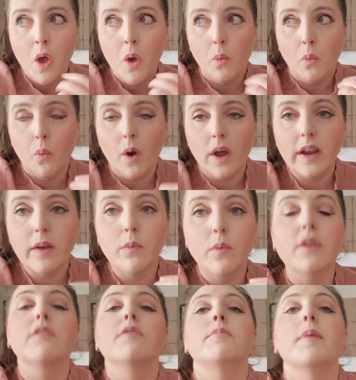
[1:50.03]
what it would
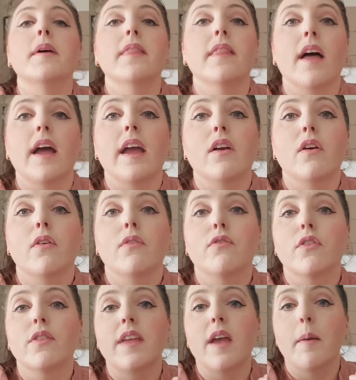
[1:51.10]
have been like
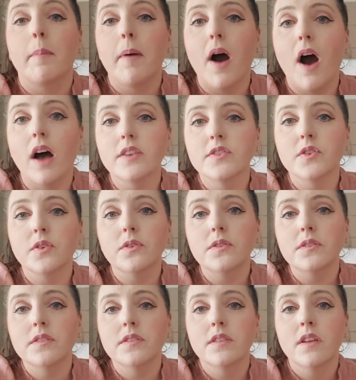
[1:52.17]
for the
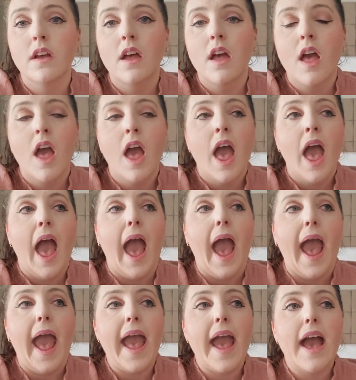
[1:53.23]
apostles
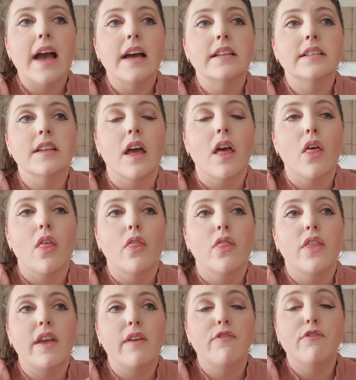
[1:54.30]
and
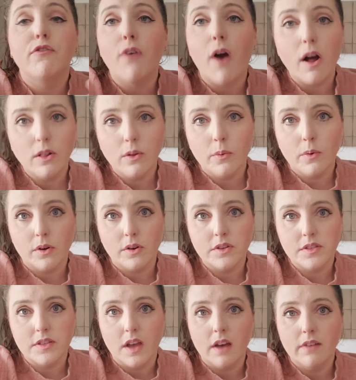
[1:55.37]
the
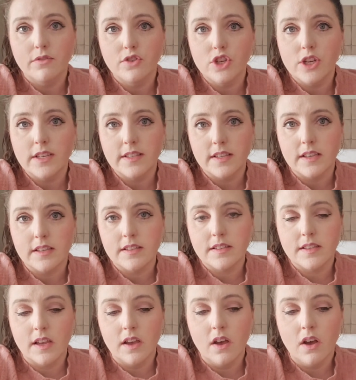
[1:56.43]
followers of
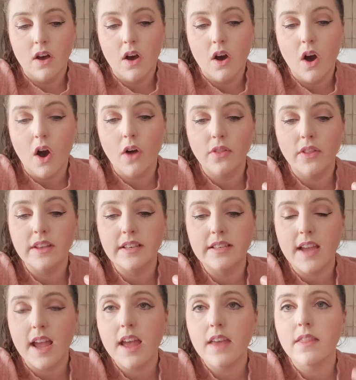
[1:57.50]
Jesus on the
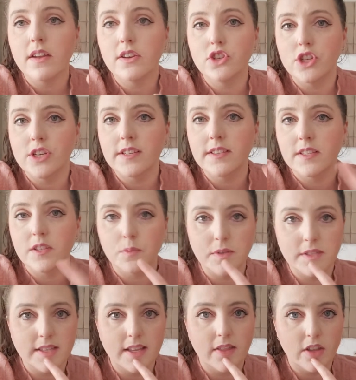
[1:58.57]
day that Jesus
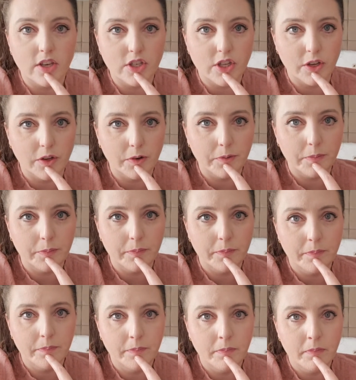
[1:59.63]
was in the tomb.
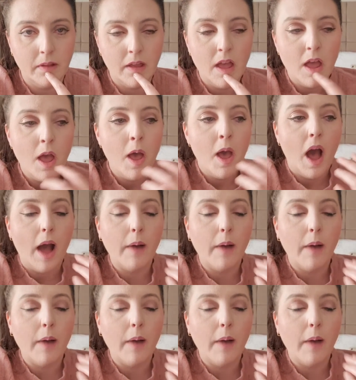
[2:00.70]
I